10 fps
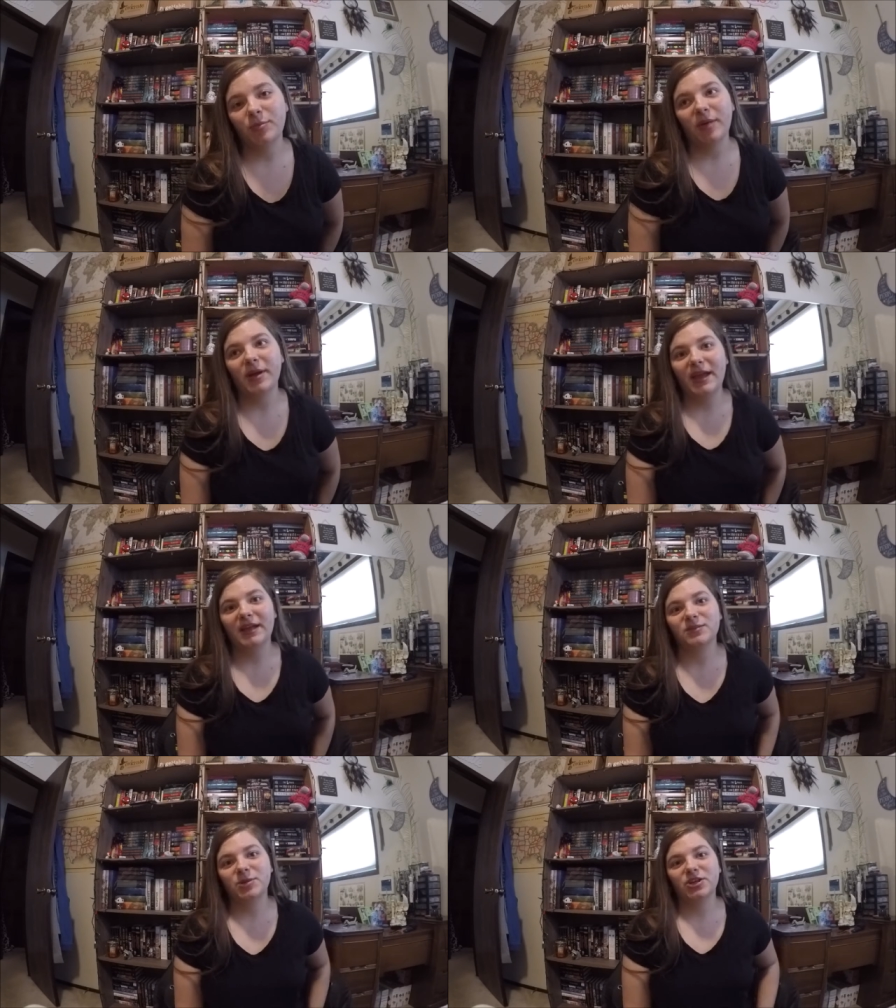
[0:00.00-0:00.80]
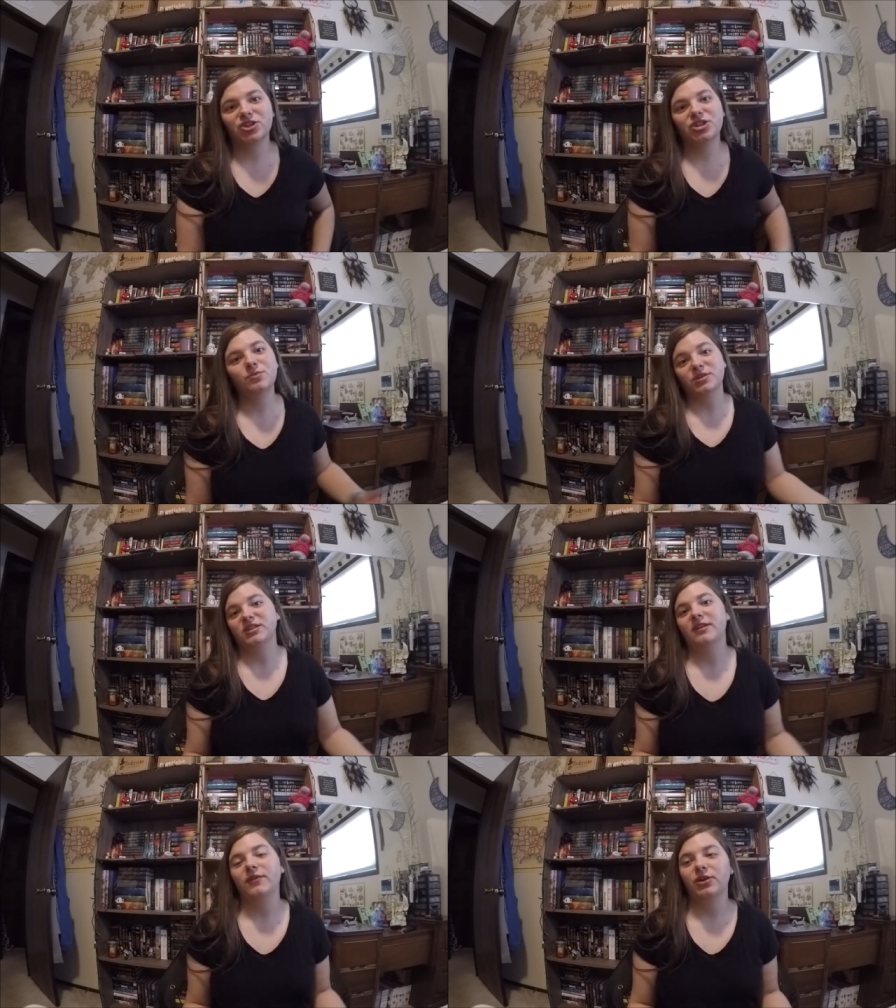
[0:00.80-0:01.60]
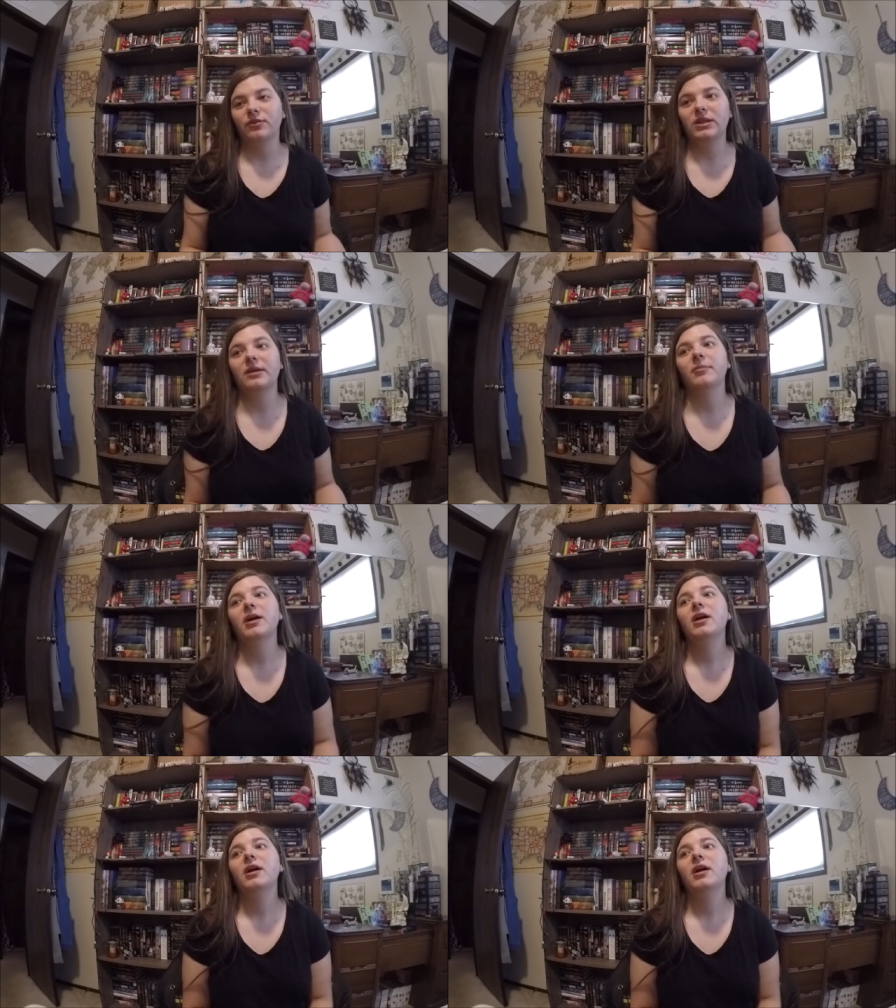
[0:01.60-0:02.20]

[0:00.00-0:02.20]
by my aunt because she was never going to read them.